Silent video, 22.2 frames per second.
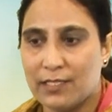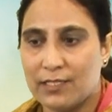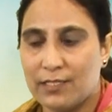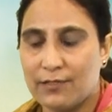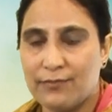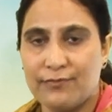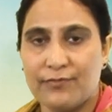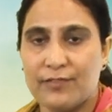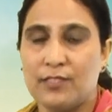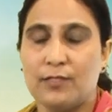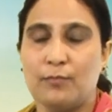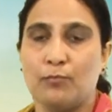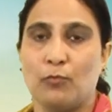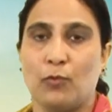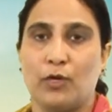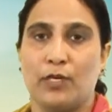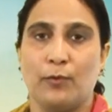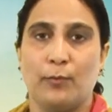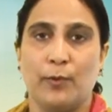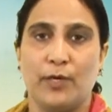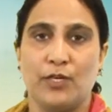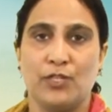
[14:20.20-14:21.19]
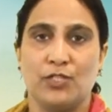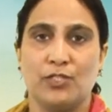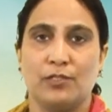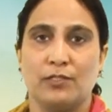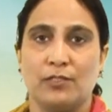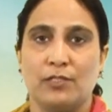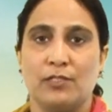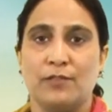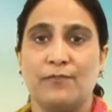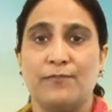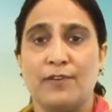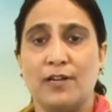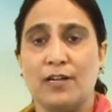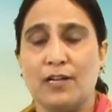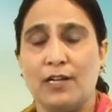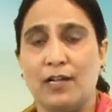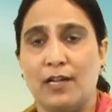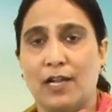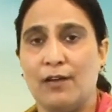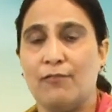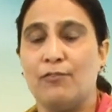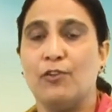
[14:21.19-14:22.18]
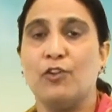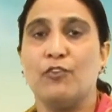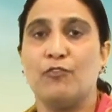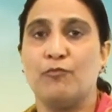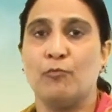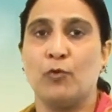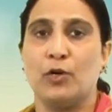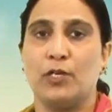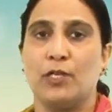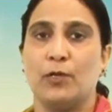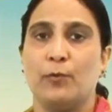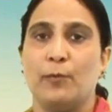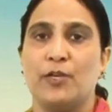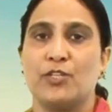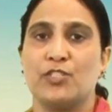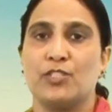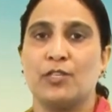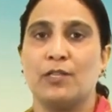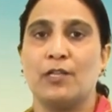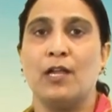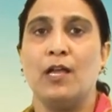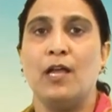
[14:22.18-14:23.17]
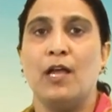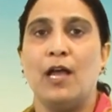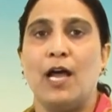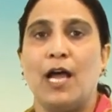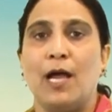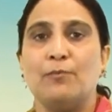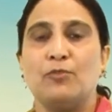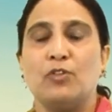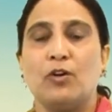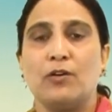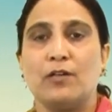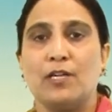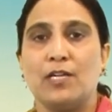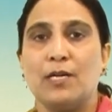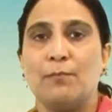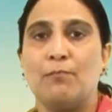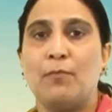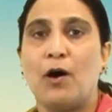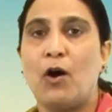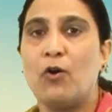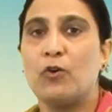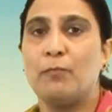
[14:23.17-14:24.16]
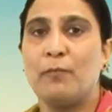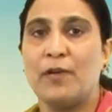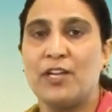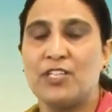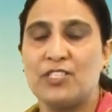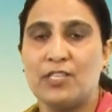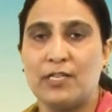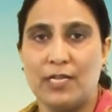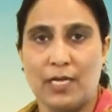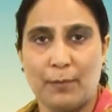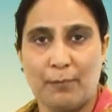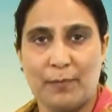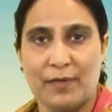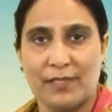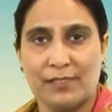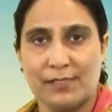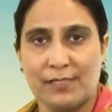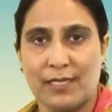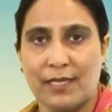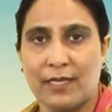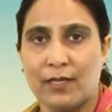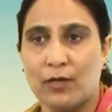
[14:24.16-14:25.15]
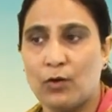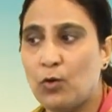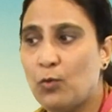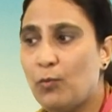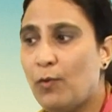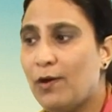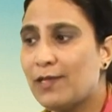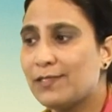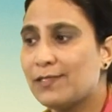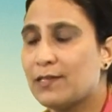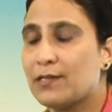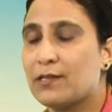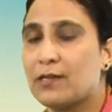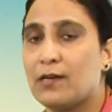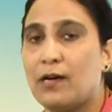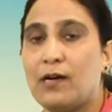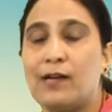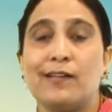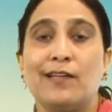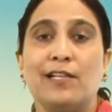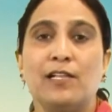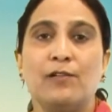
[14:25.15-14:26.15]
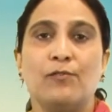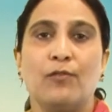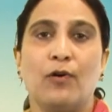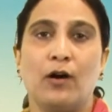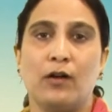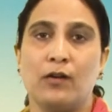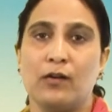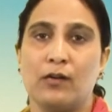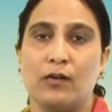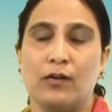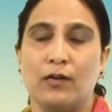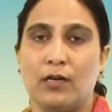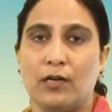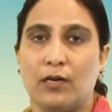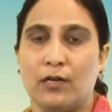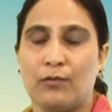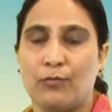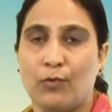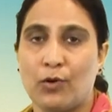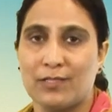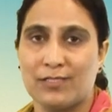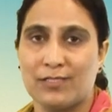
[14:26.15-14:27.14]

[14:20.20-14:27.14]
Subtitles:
a different motivation, different level of motivation. I'm talking about Major D.P. Singh, who was a Kargil war